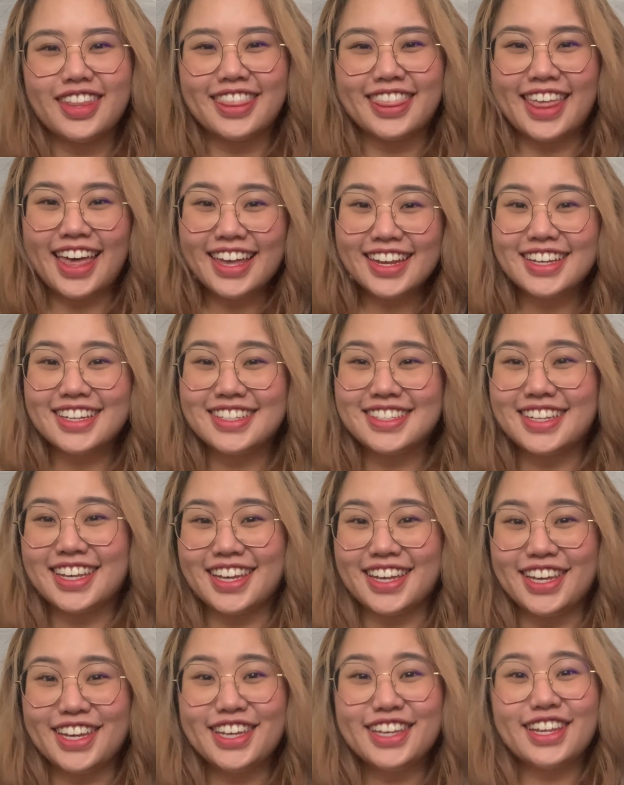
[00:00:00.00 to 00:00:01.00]
that is
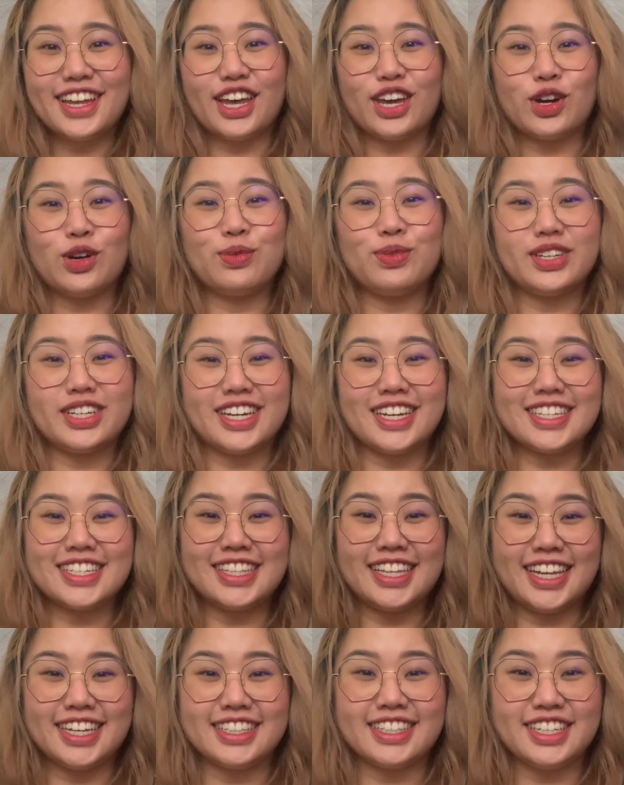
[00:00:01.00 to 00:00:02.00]
it. I hope you guys
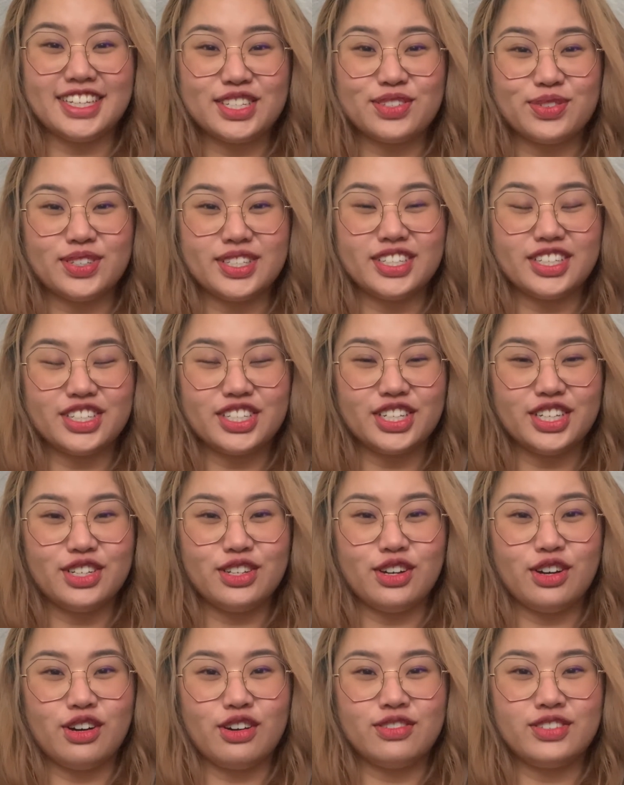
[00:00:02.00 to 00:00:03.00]
like this rendition
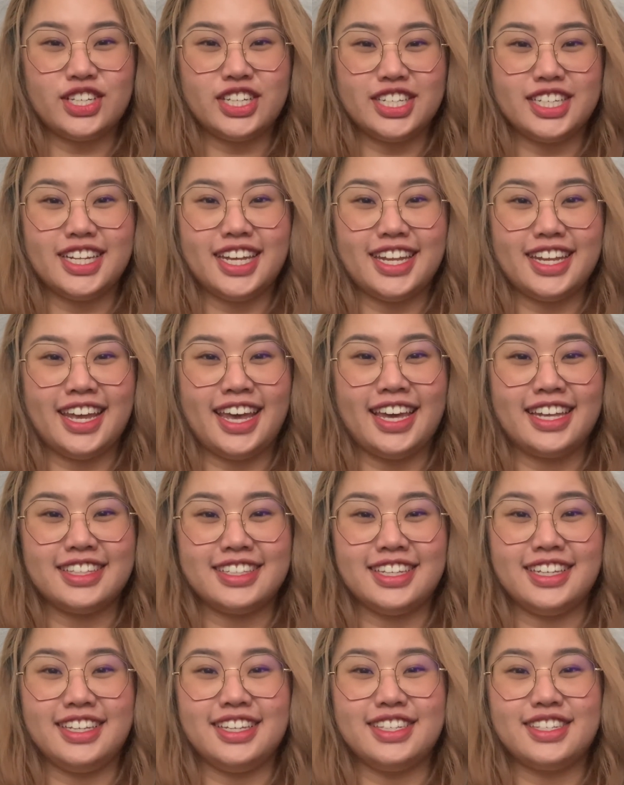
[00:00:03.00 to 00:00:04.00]
of Jin and
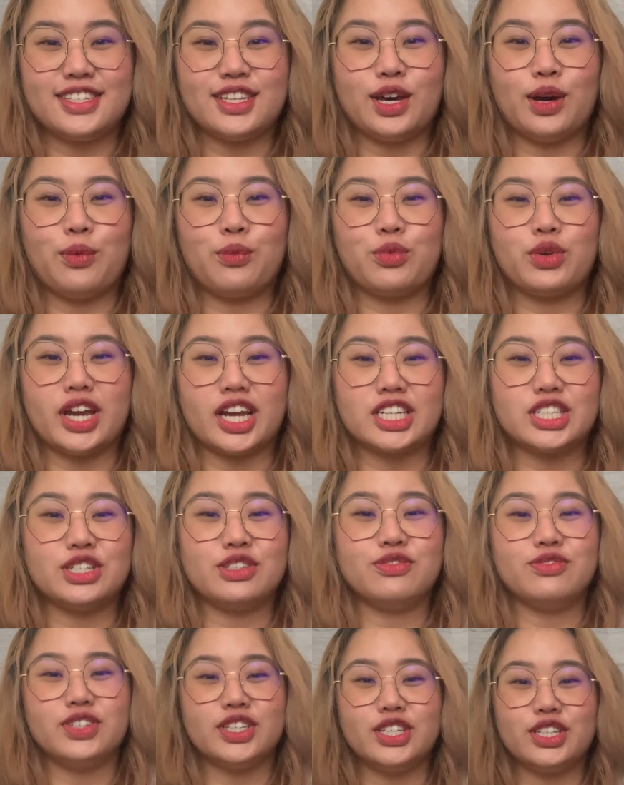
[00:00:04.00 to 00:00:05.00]
Hattie's
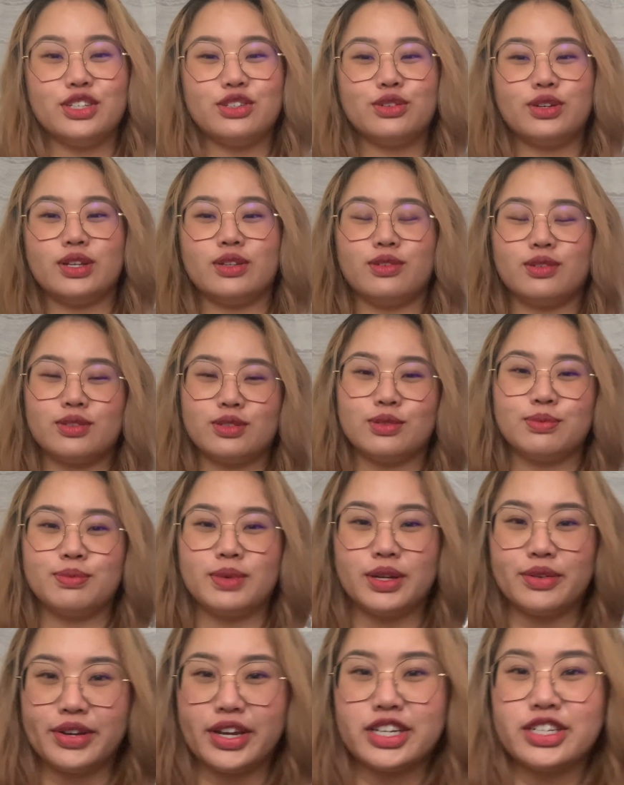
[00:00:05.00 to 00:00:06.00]
reaction video and also my
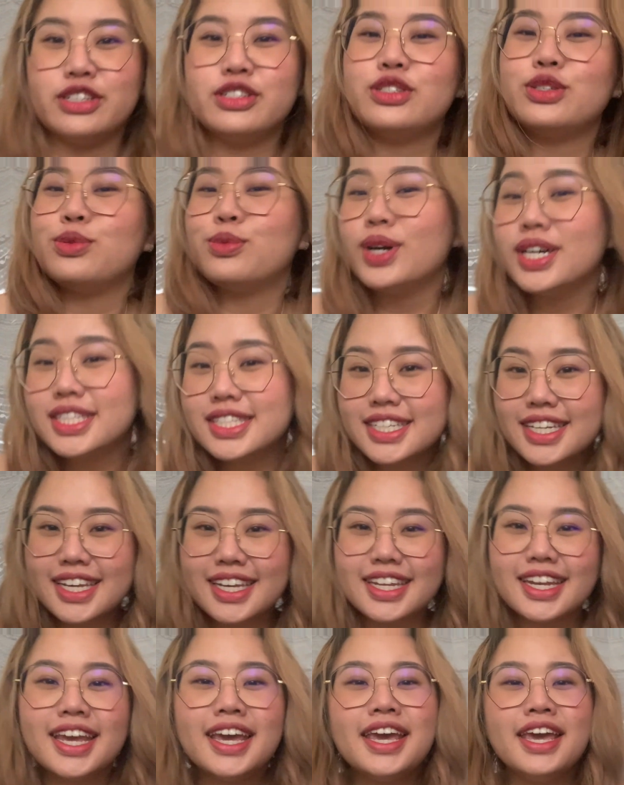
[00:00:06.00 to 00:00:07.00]
reaction to What's
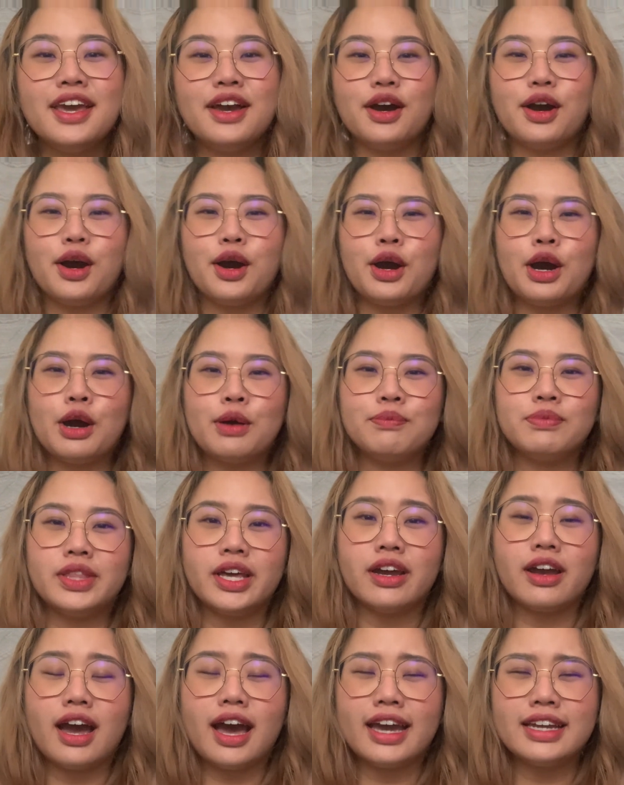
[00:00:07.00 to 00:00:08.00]
It.
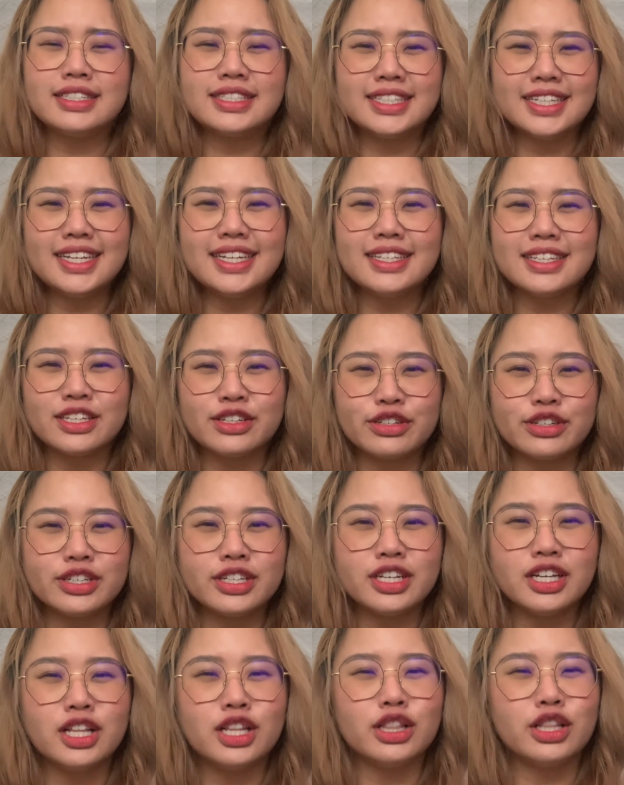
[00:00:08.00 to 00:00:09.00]
I did learn
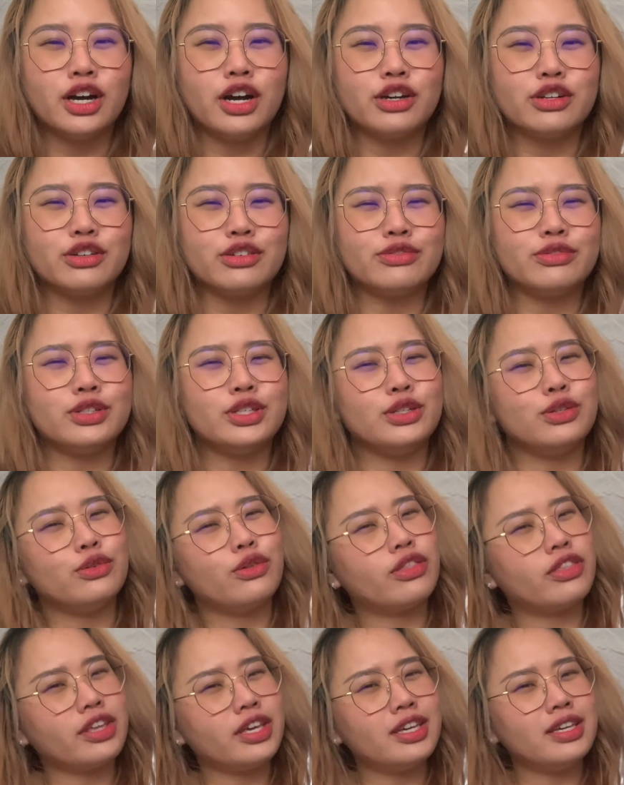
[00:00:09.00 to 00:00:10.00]
a lot of new
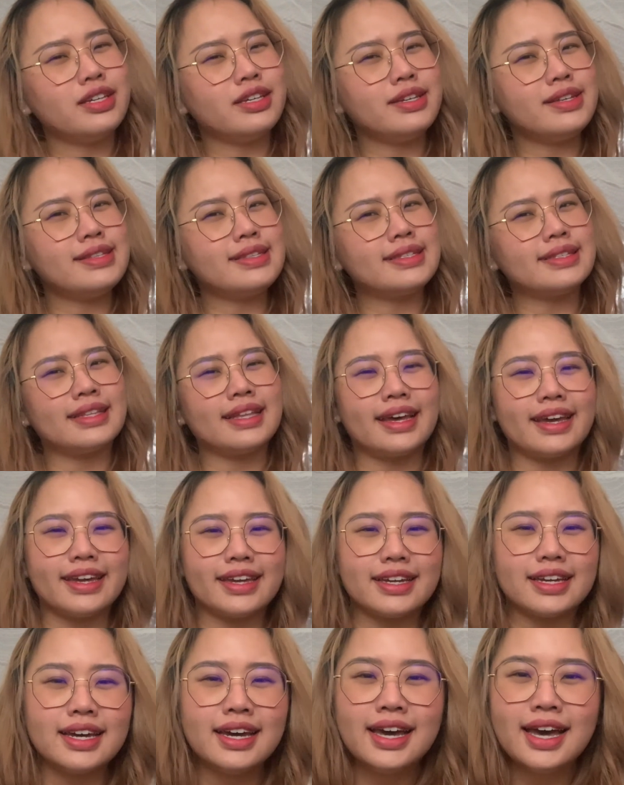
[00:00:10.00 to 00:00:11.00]
things.
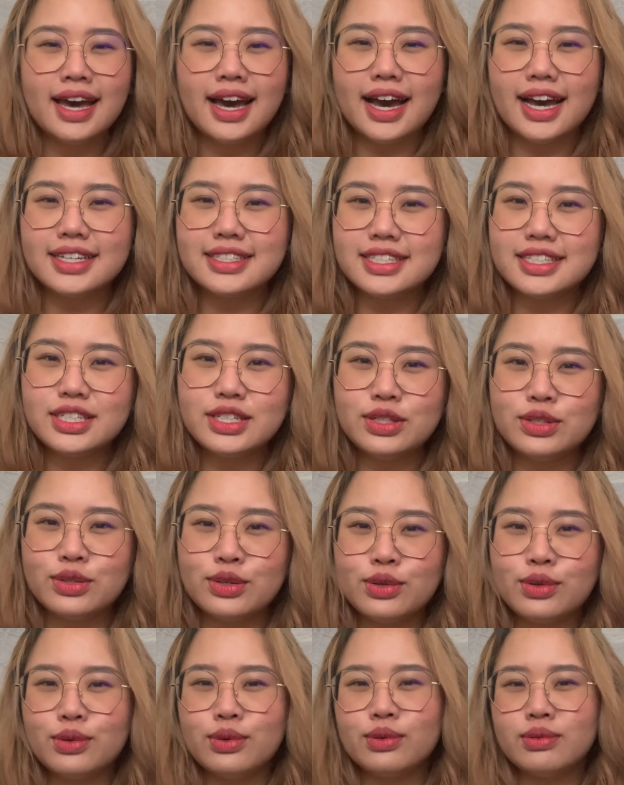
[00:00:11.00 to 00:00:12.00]
Like, I didn't
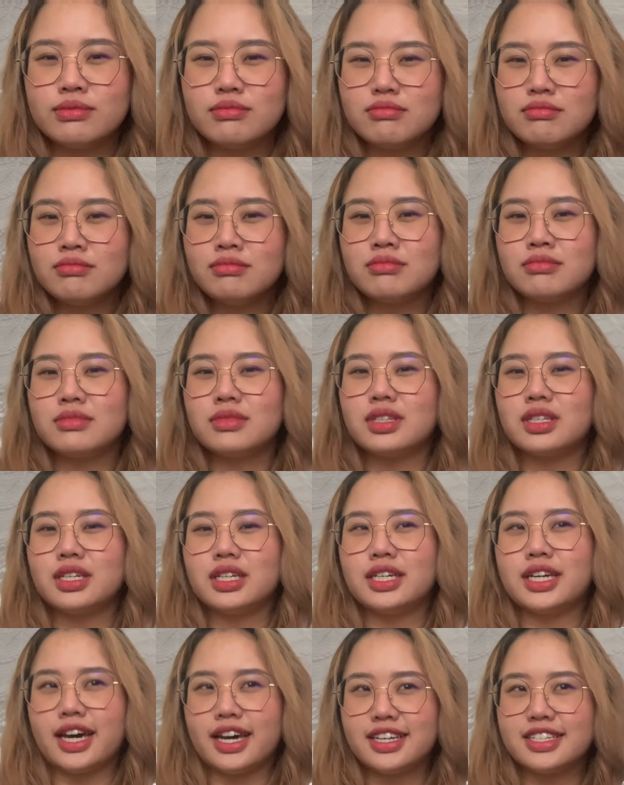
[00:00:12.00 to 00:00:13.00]
know
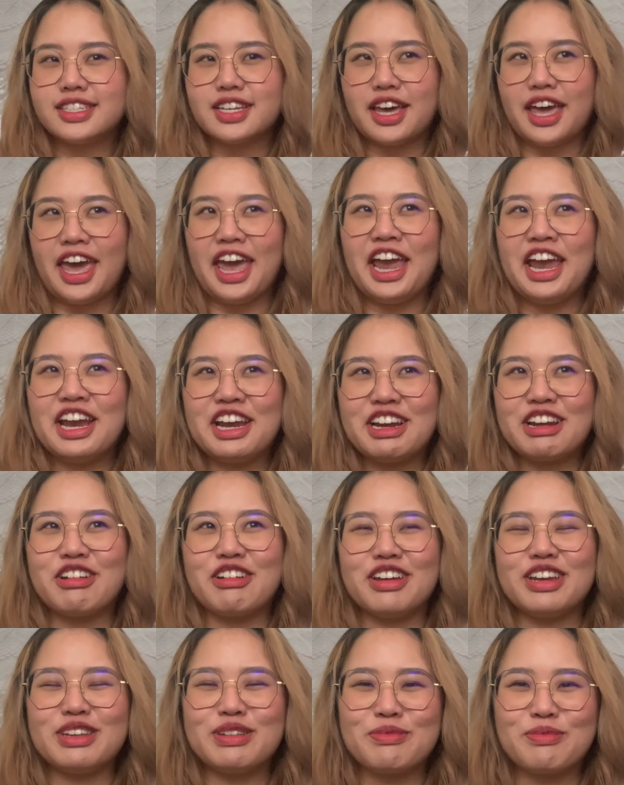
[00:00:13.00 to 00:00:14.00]
guys are
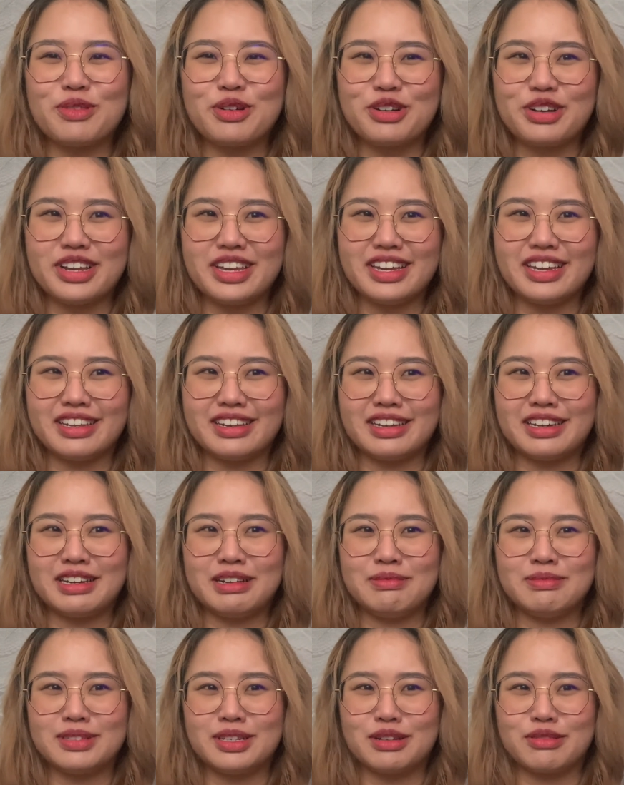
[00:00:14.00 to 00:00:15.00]
angry in the morning and it
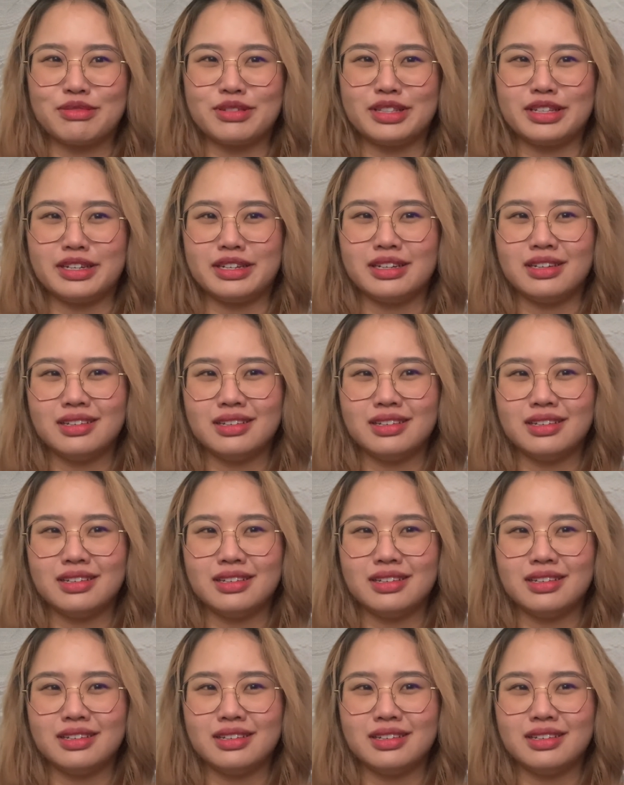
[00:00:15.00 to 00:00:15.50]
comes out really